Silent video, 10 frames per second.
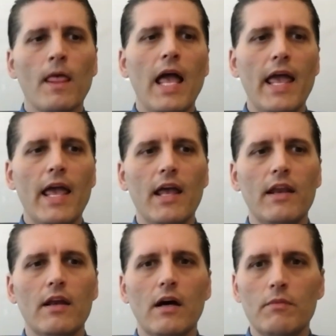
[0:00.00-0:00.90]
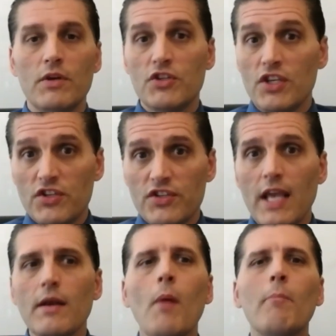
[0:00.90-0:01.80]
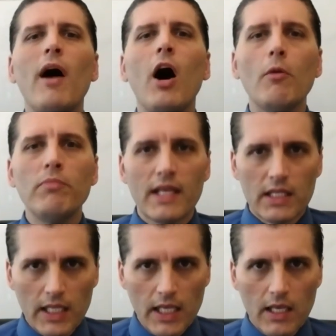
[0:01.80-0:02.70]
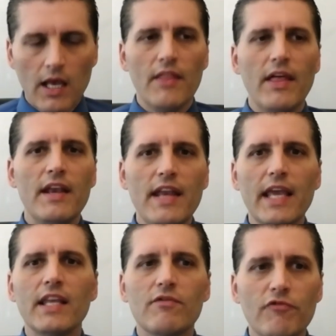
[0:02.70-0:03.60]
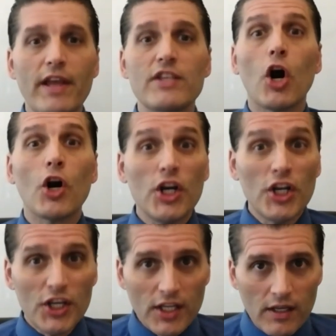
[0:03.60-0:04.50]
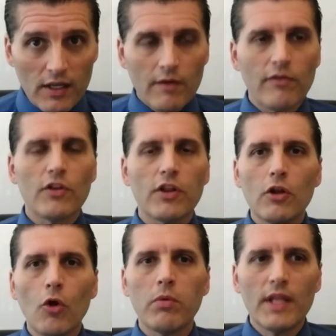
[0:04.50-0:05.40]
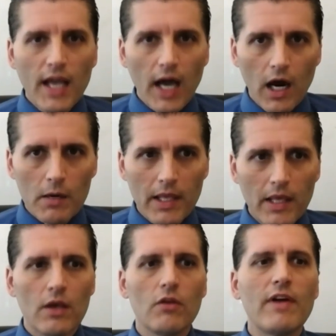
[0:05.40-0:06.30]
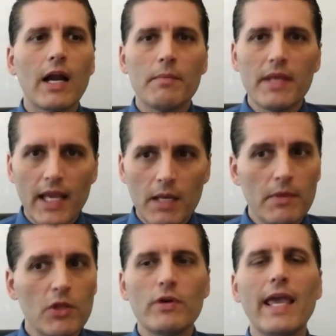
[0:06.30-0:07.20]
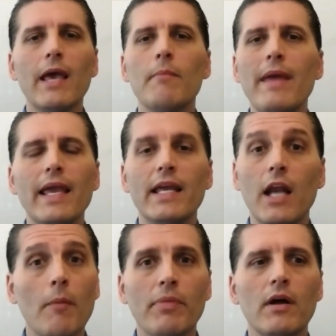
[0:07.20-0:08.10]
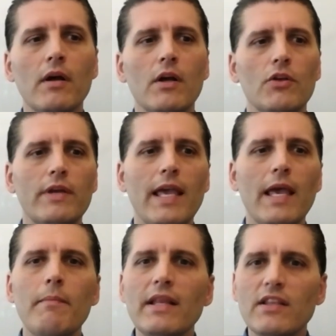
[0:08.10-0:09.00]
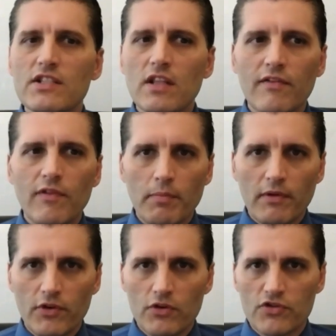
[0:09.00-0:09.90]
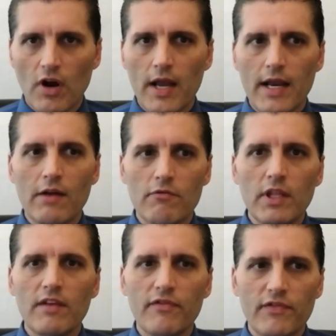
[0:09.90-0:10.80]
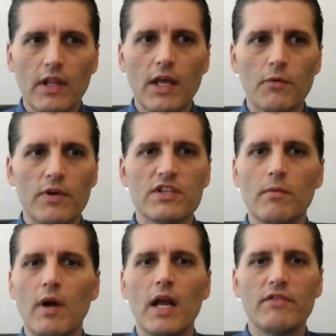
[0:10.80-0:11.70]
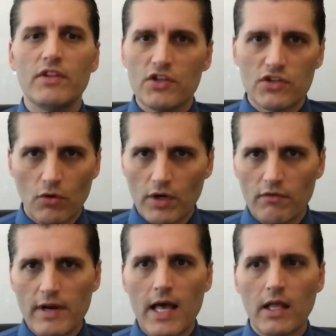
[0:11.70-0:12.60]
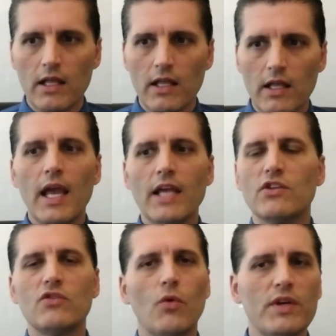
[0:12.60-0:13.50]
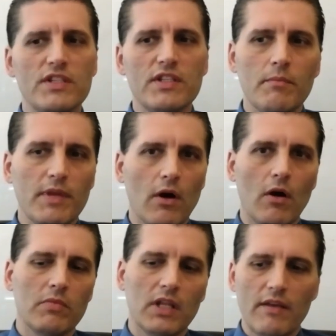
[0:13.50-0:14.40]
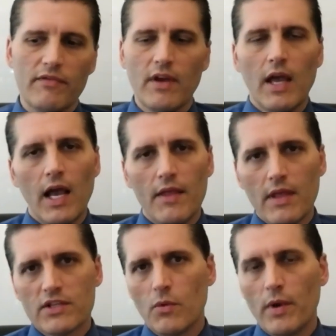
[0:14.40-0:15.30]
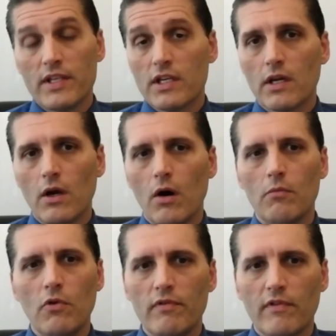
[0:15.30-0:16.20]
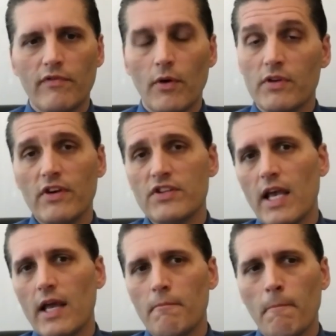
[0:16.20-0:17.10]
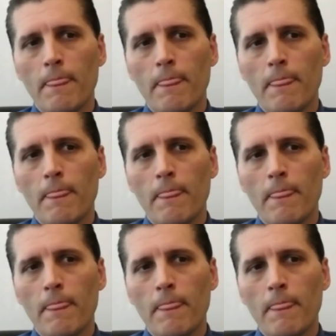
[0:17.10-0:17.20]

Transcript: And um, she said publicly that negative rates good for the global economy. You've got to be kidding me. You can't make it up. You can't make this stuff up if you tried. I really feel like we're in some kind of a distorted reality. It's twisted beyond belief, and that's the way it's going to go moving forward. It's very sad.